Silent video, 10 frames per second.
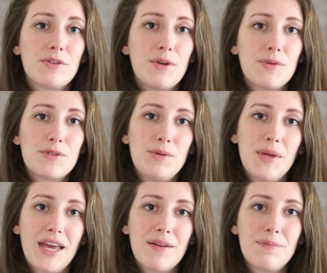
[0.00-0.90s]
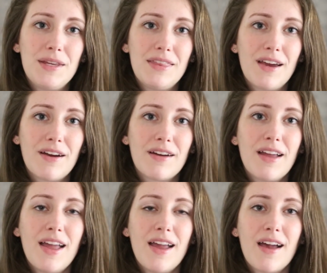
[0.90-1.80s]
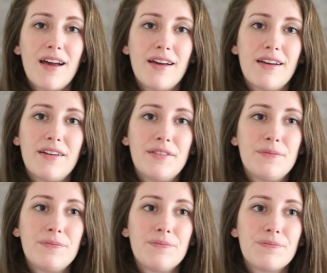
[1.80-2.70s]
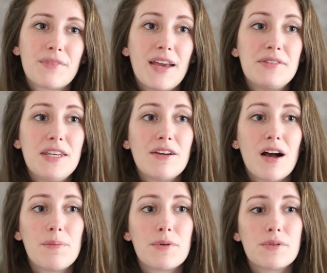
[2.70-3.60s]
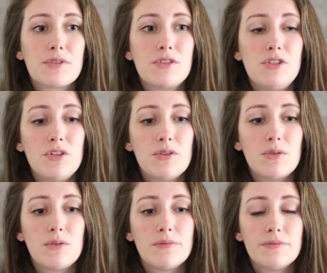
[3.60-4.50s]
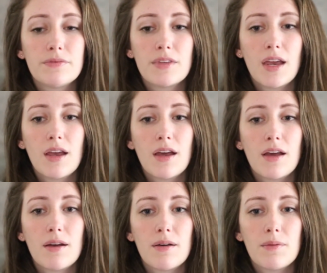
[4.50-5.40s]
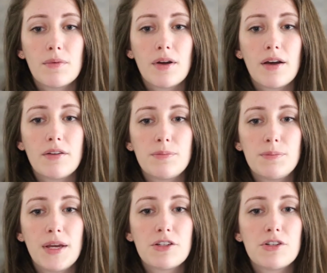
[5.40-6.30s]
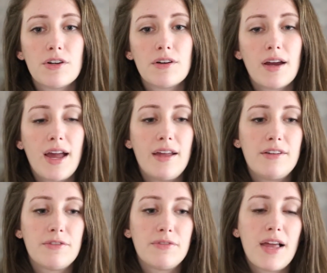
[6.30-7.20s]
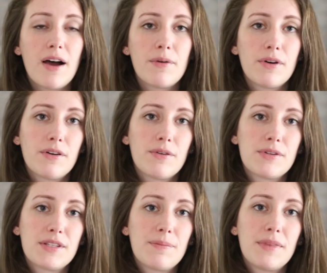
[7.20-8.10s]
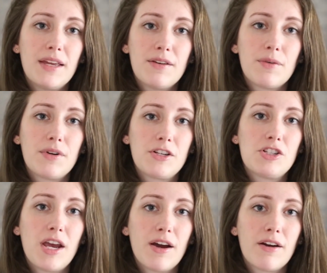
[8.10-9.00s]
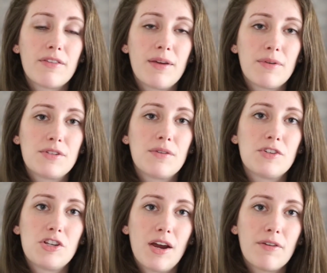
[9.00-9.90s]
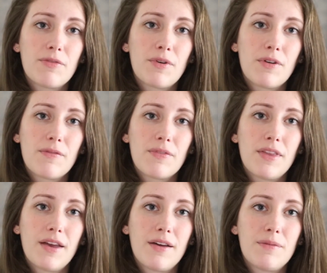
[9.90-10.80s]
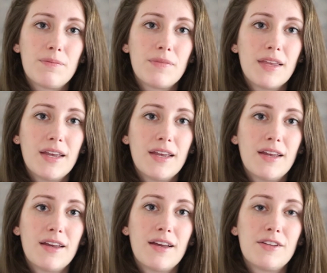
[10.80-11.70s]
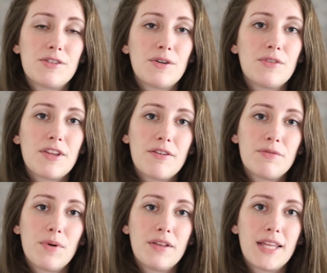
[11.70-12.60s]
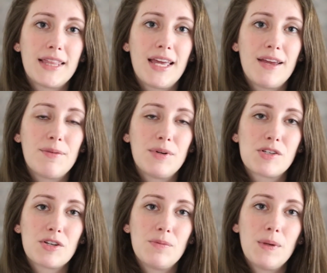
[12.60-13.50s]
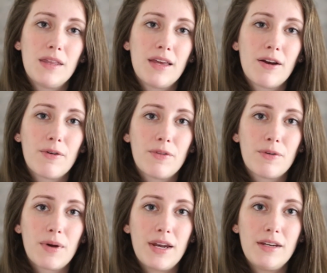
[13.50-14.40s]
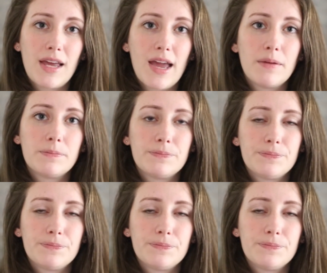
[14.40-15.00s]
on those who can't be there. I've seen couples do a picture and a flower or something on a chair. They reserve a chair for a certain loved one that they wished could be there on their wedding day.